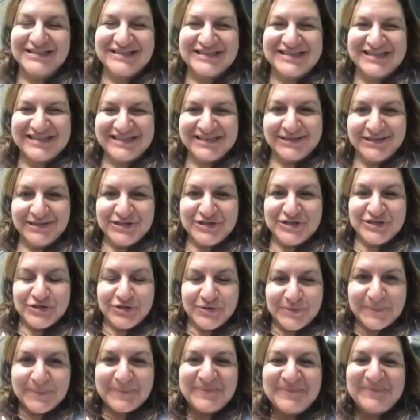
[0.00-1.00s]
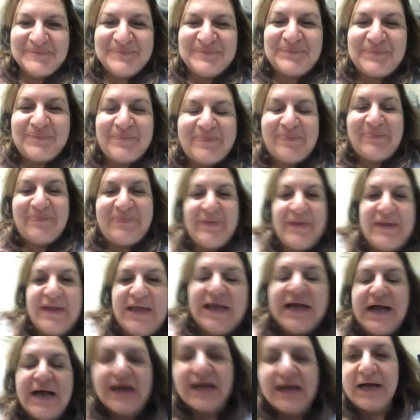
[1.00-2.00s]
about the pain that they
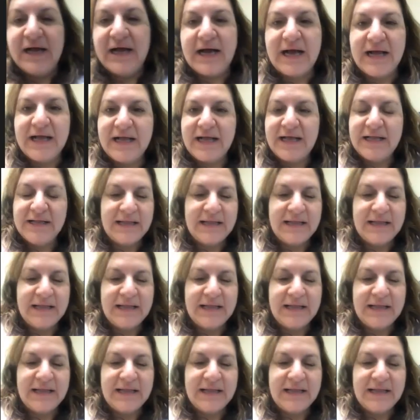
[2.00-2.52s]
might expect?